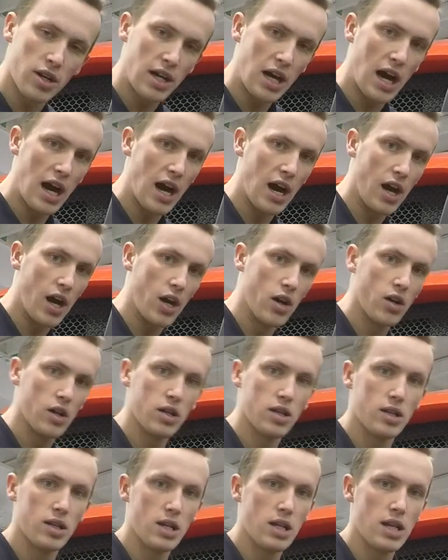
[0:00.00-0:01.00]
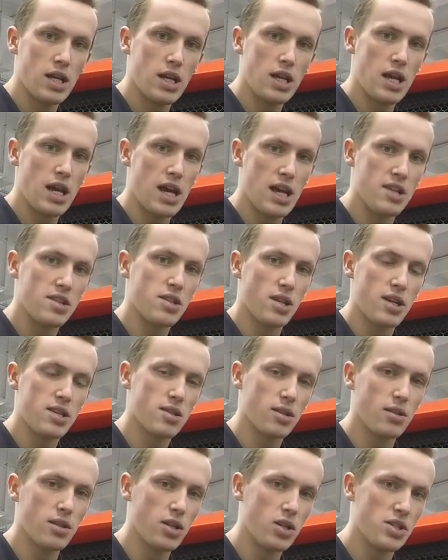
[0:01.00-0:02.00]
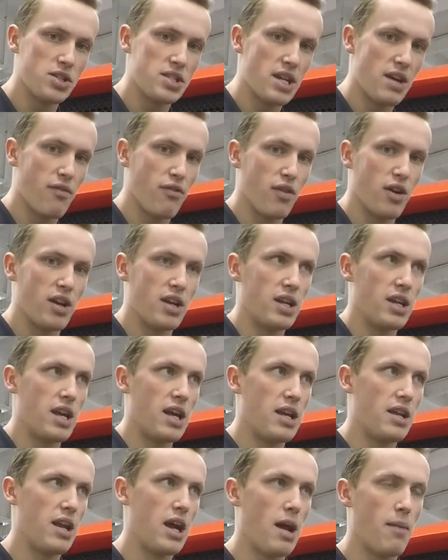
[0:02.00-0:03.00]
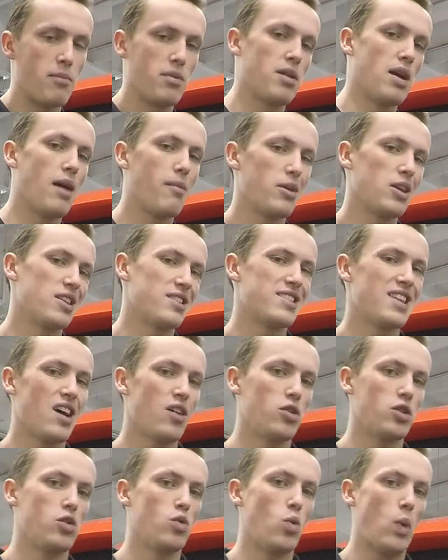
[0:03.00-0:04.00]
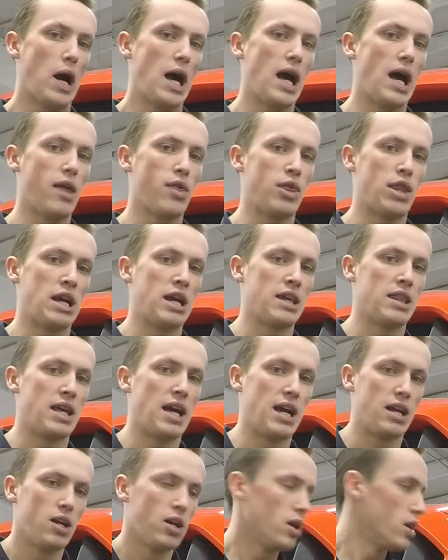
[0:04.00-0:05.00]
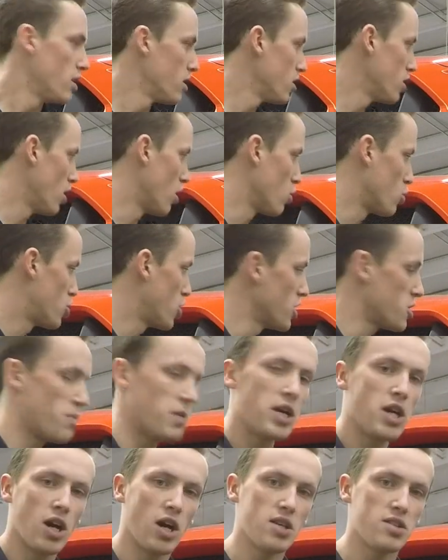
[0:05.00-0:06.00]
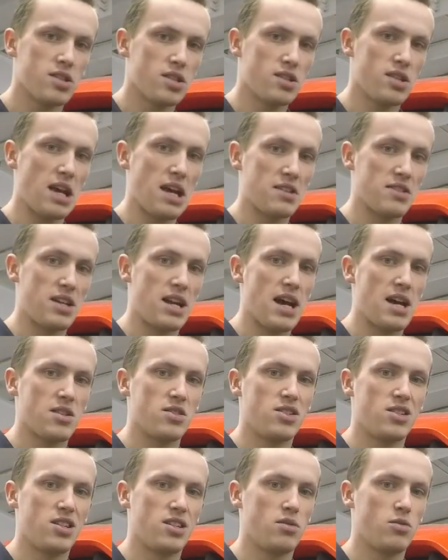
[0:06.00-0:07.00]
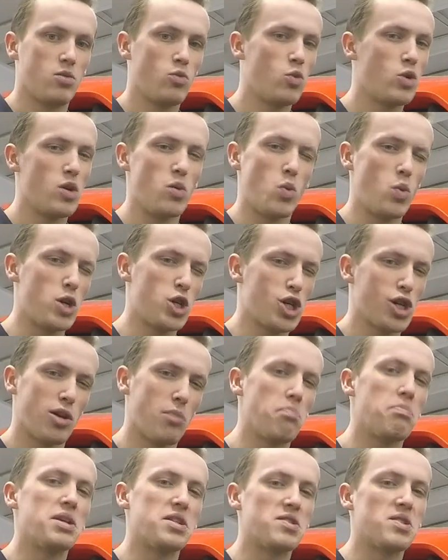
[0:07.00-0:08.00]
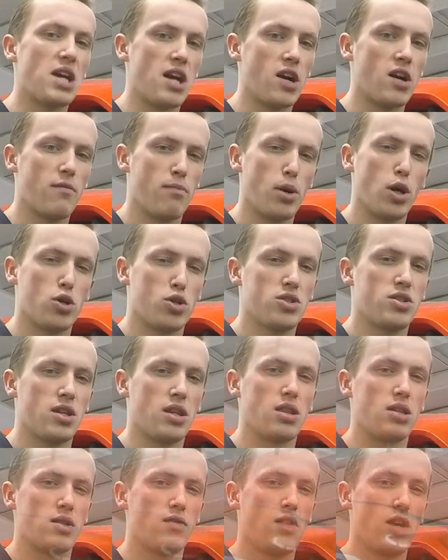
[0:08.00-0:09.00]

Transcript: car is a little different, and I'm going to tell you why I think that just because this has an accident, we shouldn't be scared of purchasing this